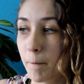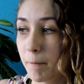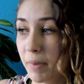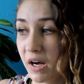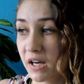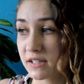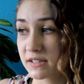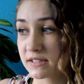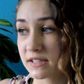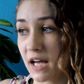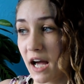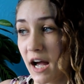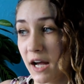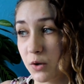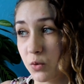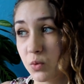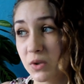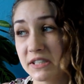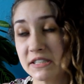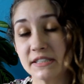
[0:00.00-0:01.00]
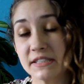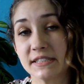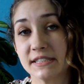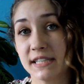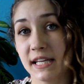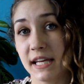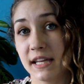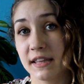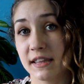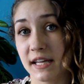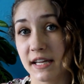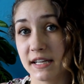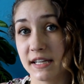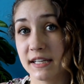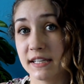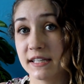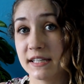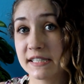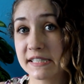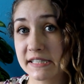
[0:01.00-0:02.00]
But I will say that
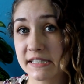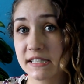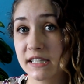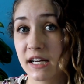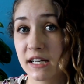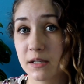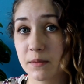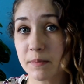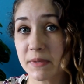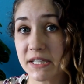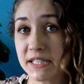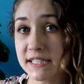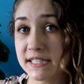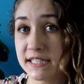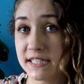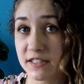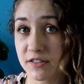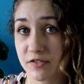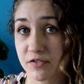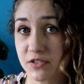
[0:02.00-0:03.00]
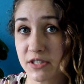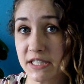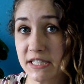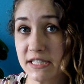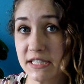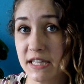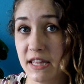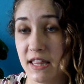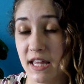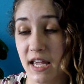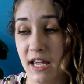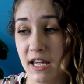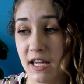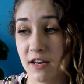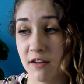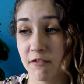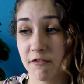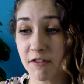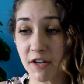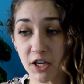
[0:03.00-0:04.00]
it is going to be different
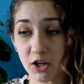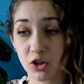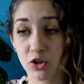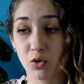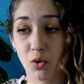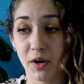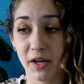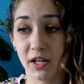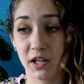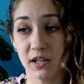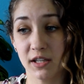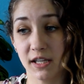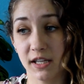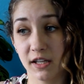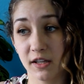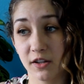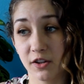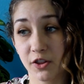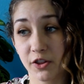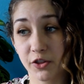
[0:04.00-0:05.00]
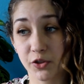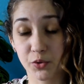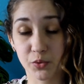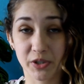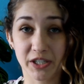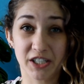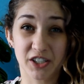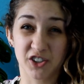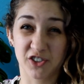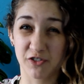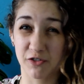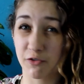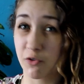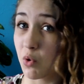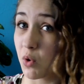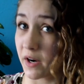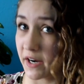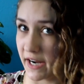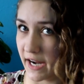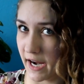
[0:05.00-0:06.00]
than finger coiling 3 or
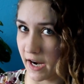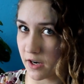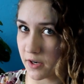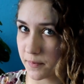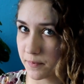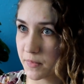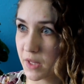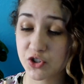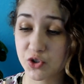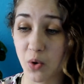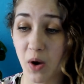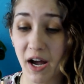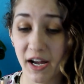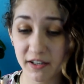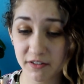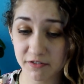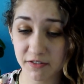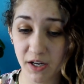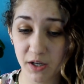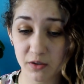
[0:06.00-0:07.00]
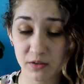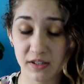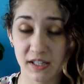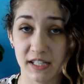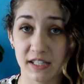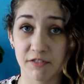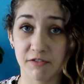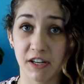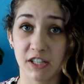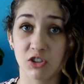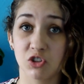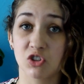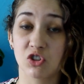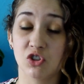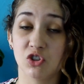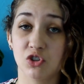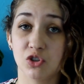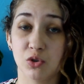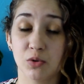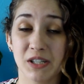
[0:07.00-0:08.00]
4 hair. So I found that if I
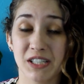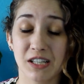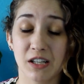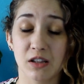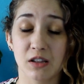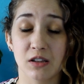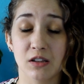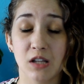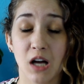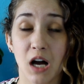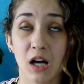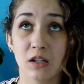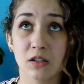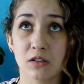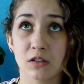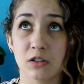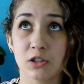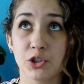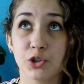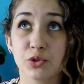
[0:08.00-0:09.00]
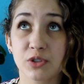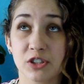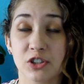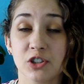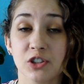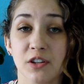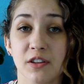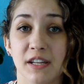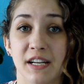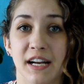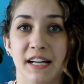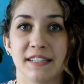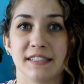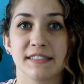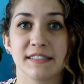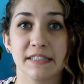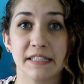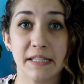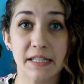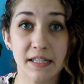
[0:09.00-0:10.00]
just do it a lot looser than I
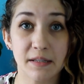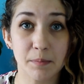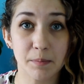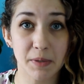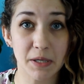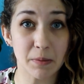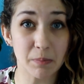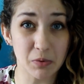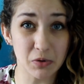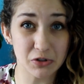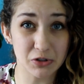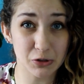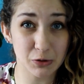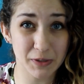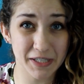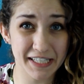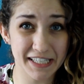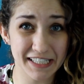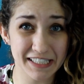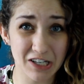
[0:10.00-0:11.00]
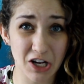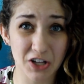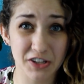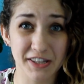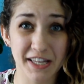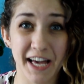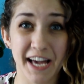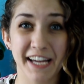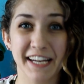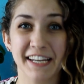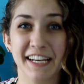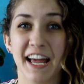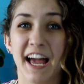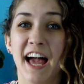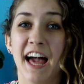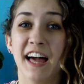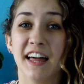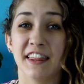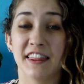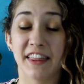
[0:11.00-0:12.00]
see people doing it online,
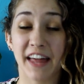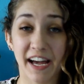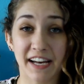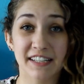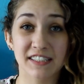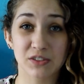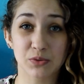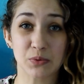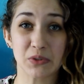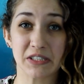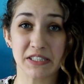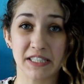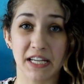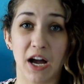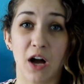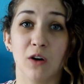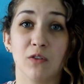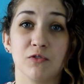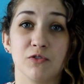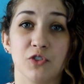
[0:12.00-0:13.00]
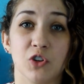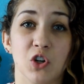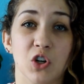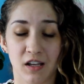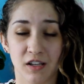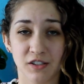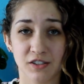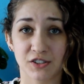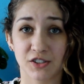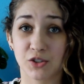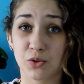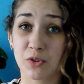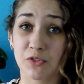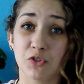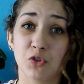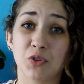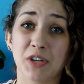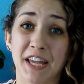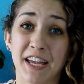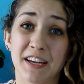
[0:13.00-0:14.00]
that is really helpful. So if
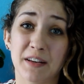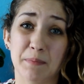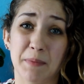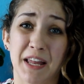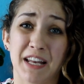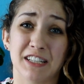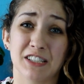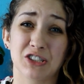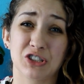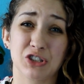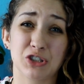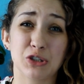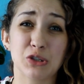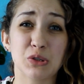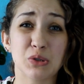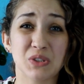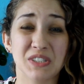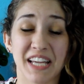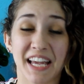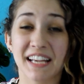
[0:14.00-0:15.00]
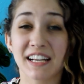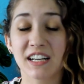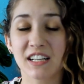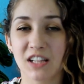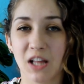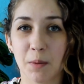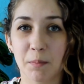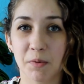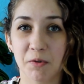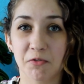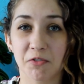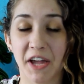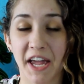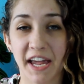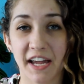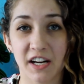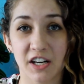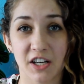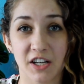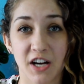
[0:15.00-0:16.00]
you can manage to take a clump of
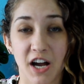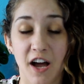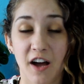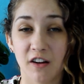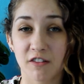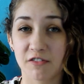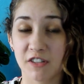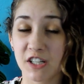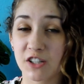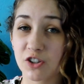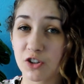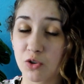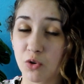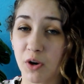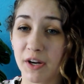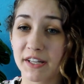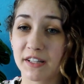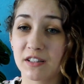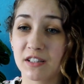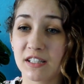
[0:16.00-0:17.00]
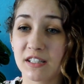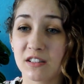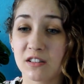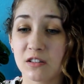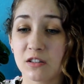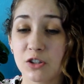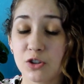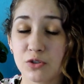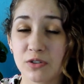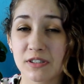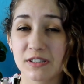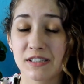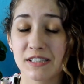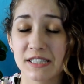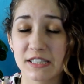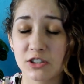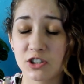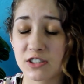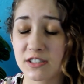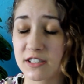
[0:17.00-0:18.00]
hair, finger coil it
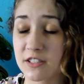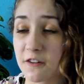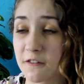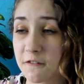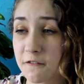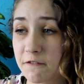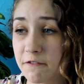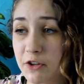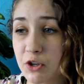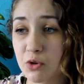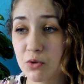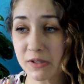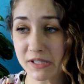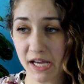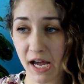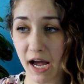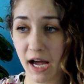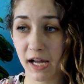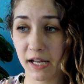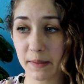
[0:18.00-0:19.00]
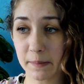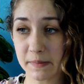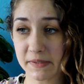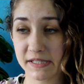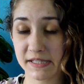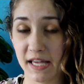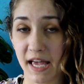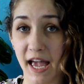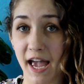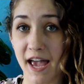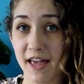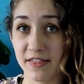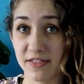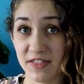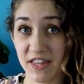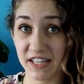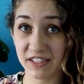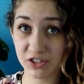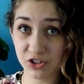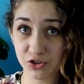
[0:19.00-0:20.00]
loosely just a few times,
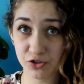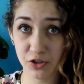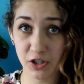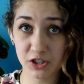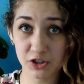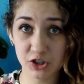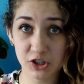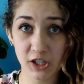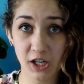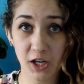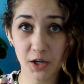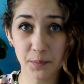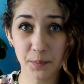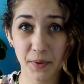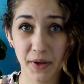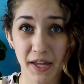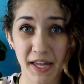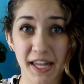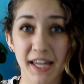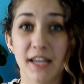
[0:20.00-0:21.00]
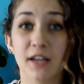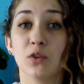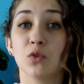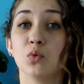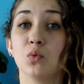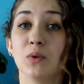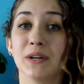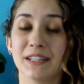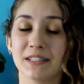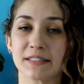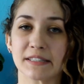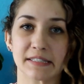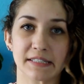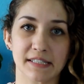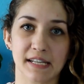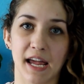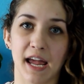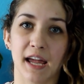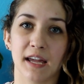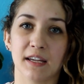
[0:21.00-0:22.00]
and then scrunch it up, it will
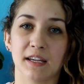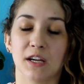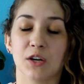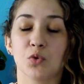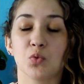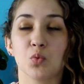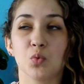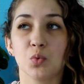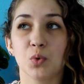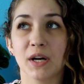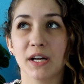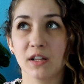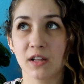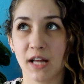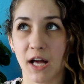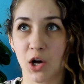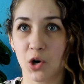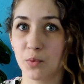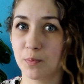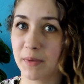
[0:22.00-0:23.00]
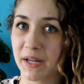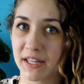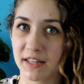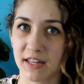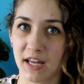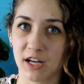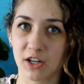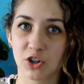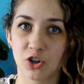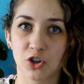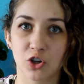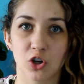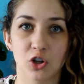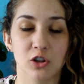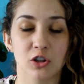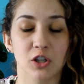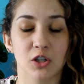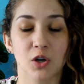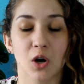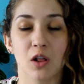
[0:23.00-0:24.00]
stay, it will help make that
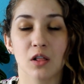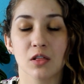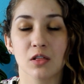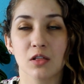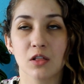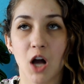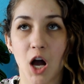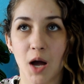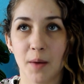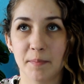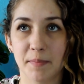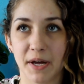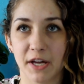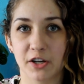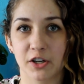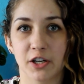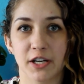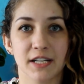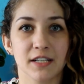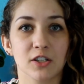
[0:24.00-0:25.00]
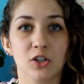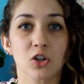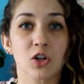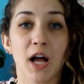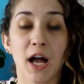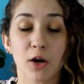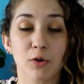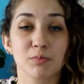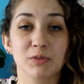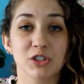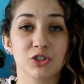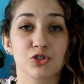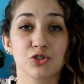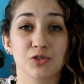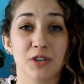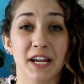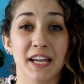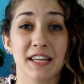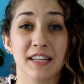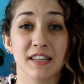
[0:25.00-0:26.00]
curl look a lot better, and it'll help to
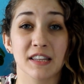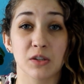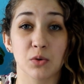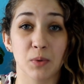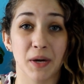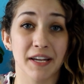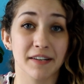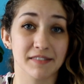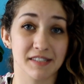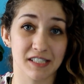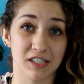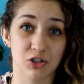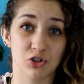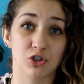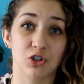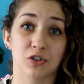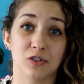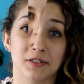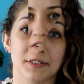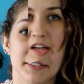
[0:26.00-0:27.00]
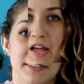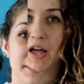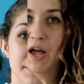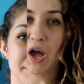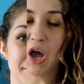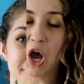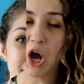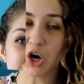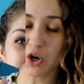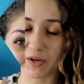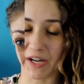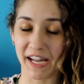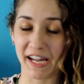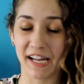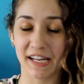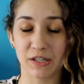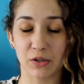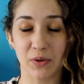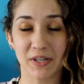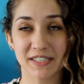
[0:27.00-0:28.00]
train the waves and curls. Okay,
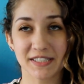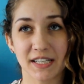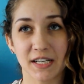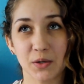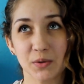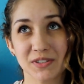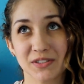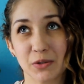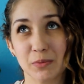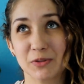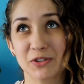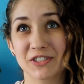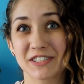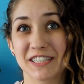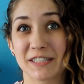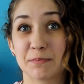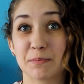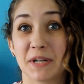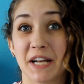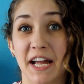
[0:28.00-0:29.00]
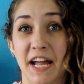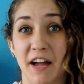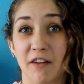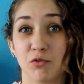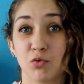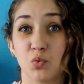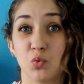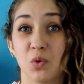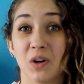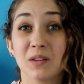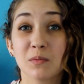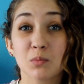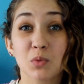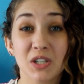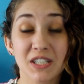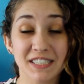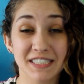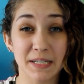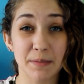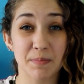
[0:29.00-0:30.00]
I know I said I was almost done, but I have one
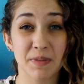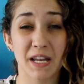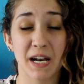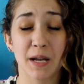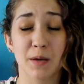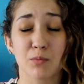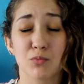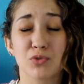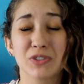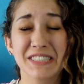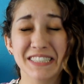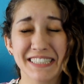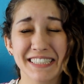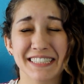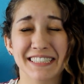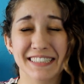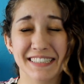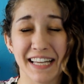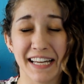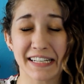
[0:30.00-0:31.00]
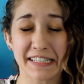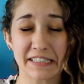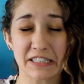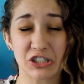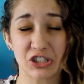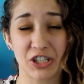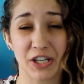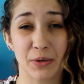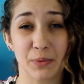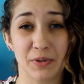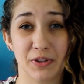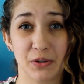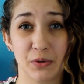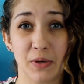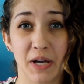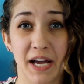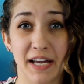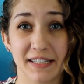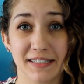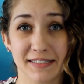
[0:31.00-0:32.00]
more tip that I'm really excited to share with you
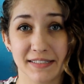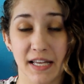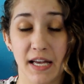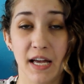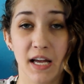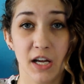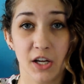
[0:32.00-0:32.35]
guys.